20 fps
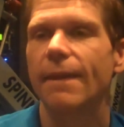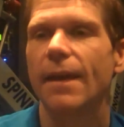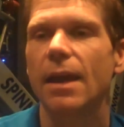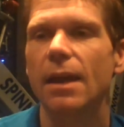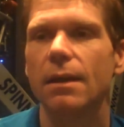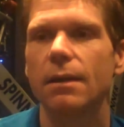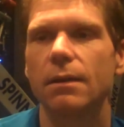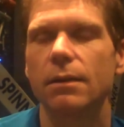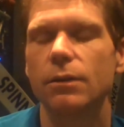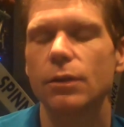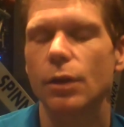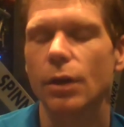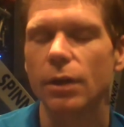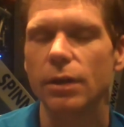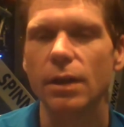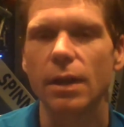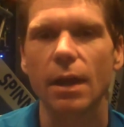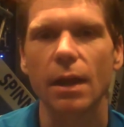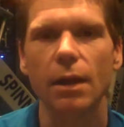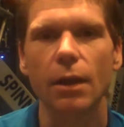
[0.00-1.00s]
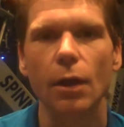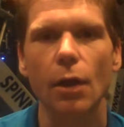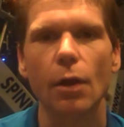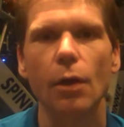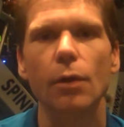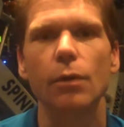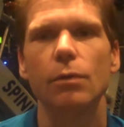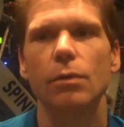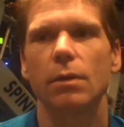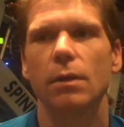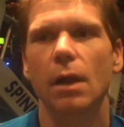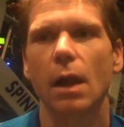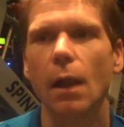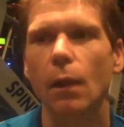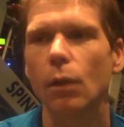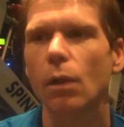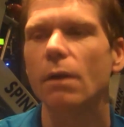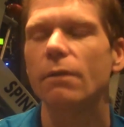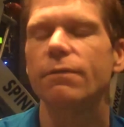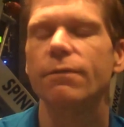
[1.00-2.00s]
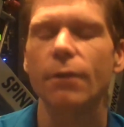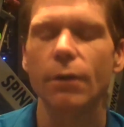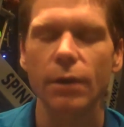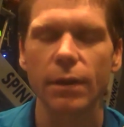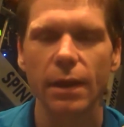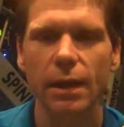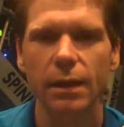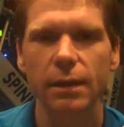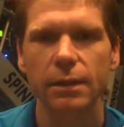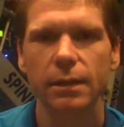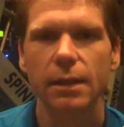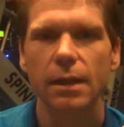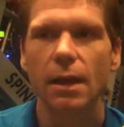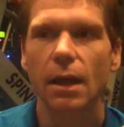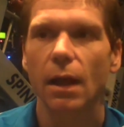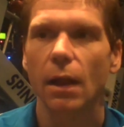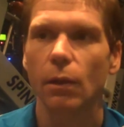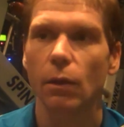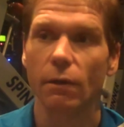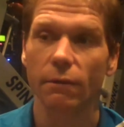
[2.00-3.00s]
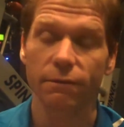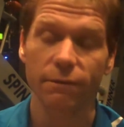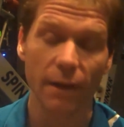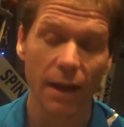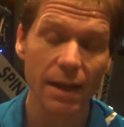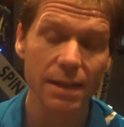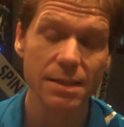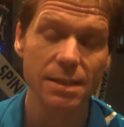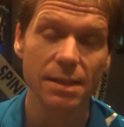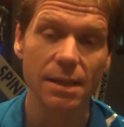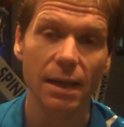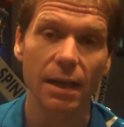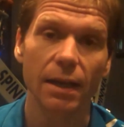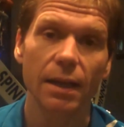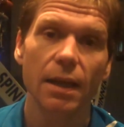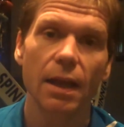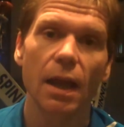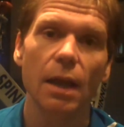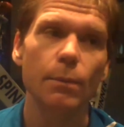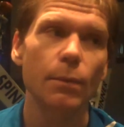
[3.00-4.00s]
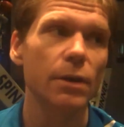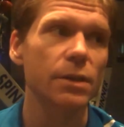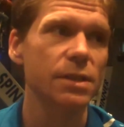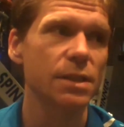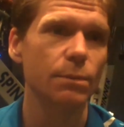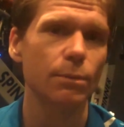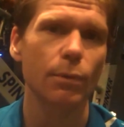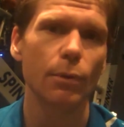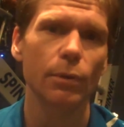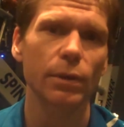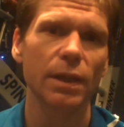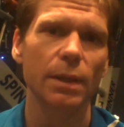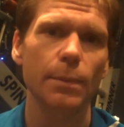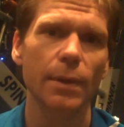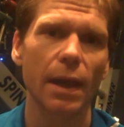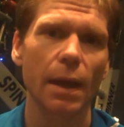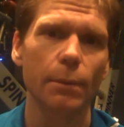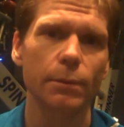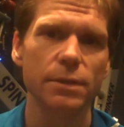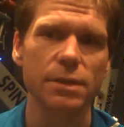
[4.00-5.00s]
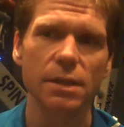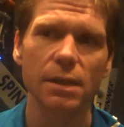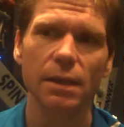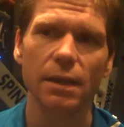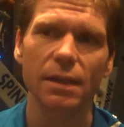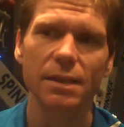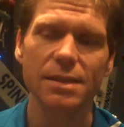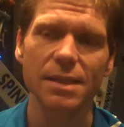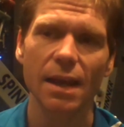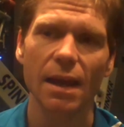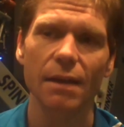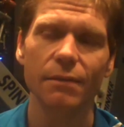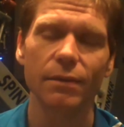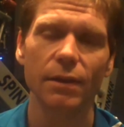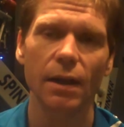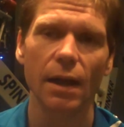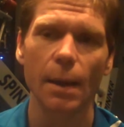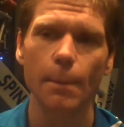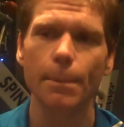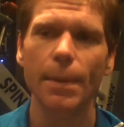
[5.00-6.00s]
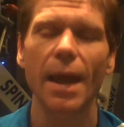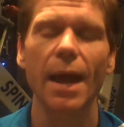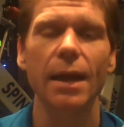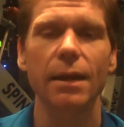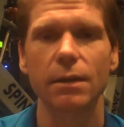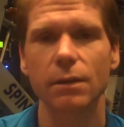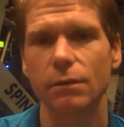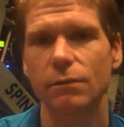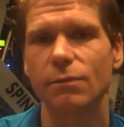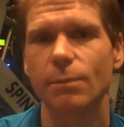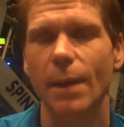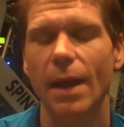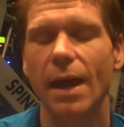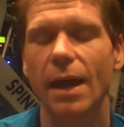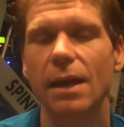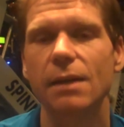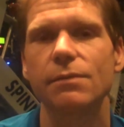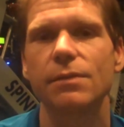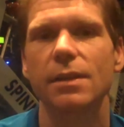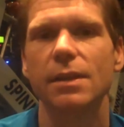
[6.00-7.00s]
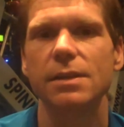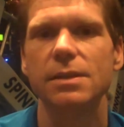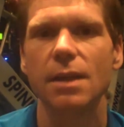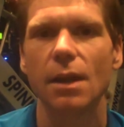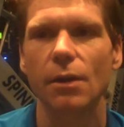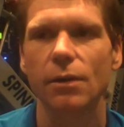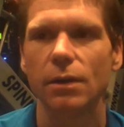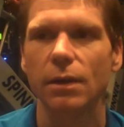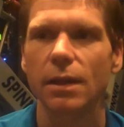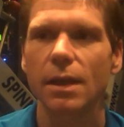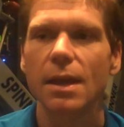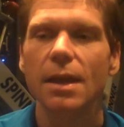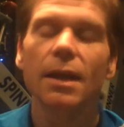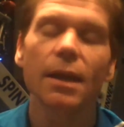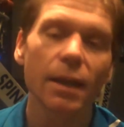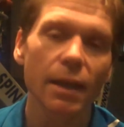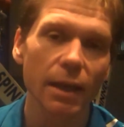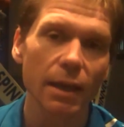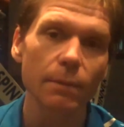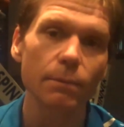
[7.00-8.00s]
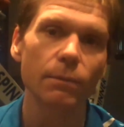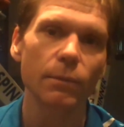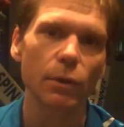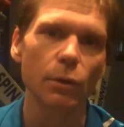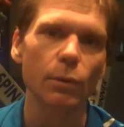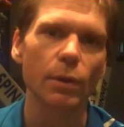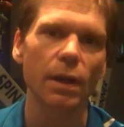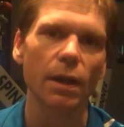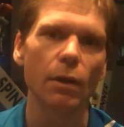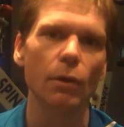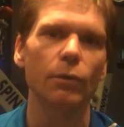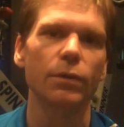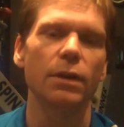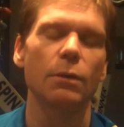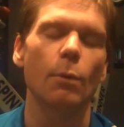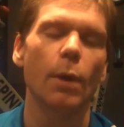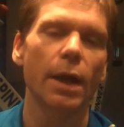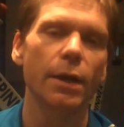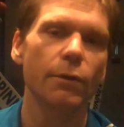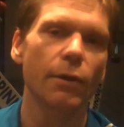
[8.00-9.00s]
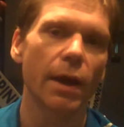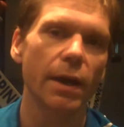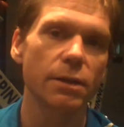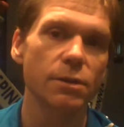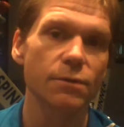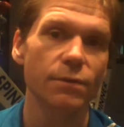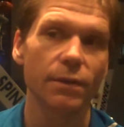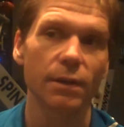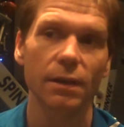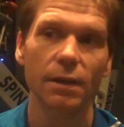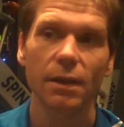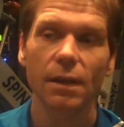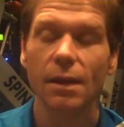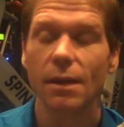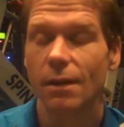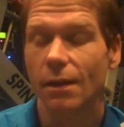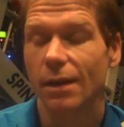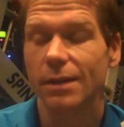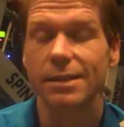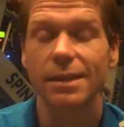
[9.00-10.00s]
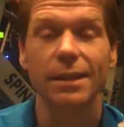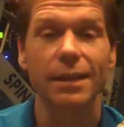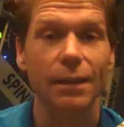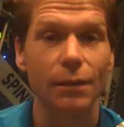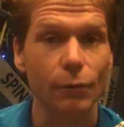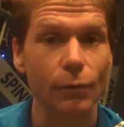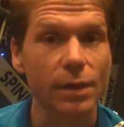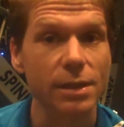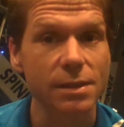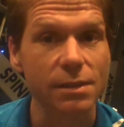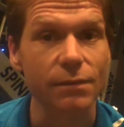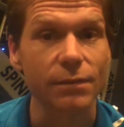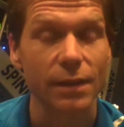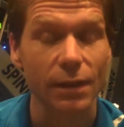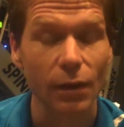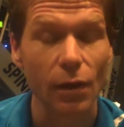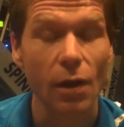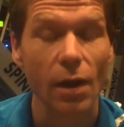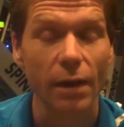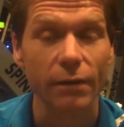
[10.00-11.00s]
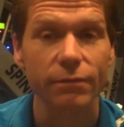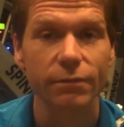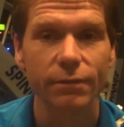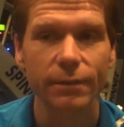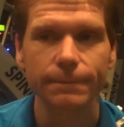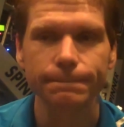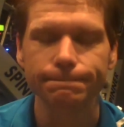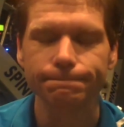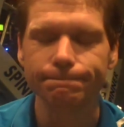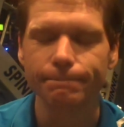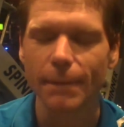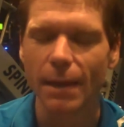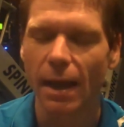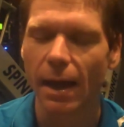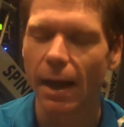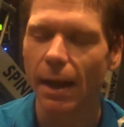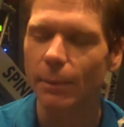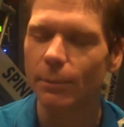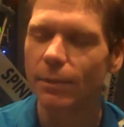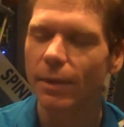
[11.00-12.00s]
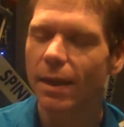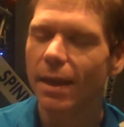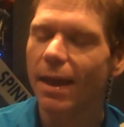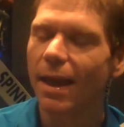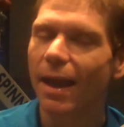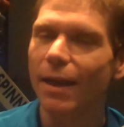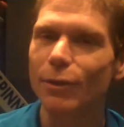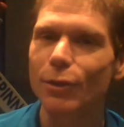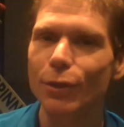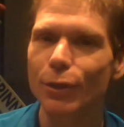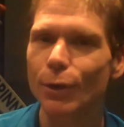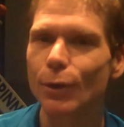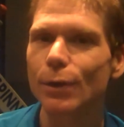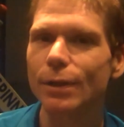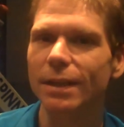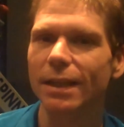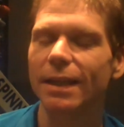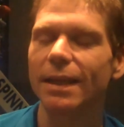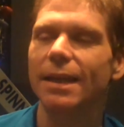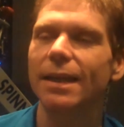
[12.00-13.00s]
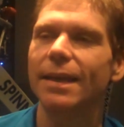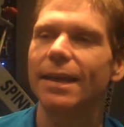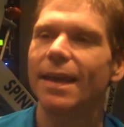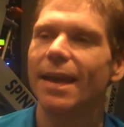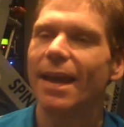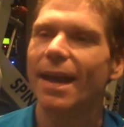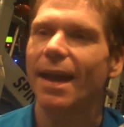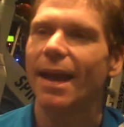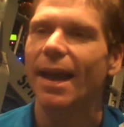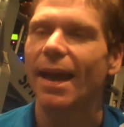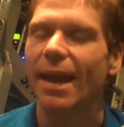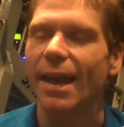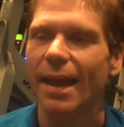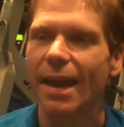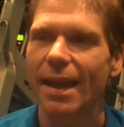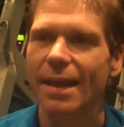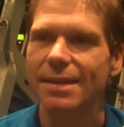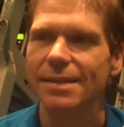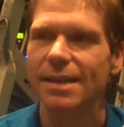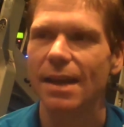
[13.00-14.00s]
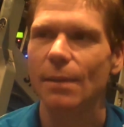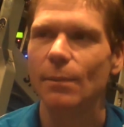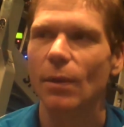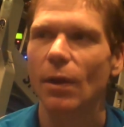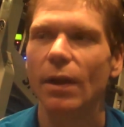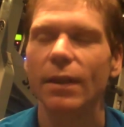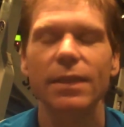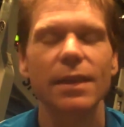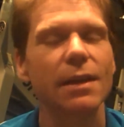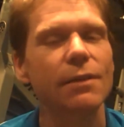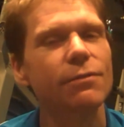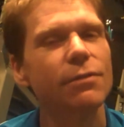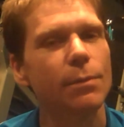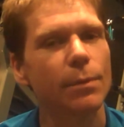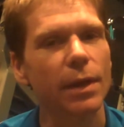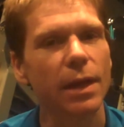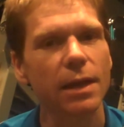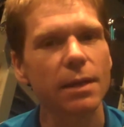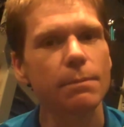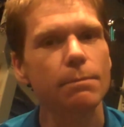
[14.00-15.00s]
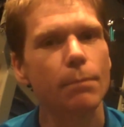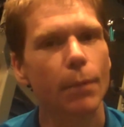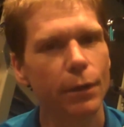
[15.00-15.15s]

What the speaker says: then you're going to go a lot further, a lot faster, and most importantly be able to have a pattern of behaviour that's going to keep you in a healthy weight range for ideally the rest of your life. And thirdly, and I think for me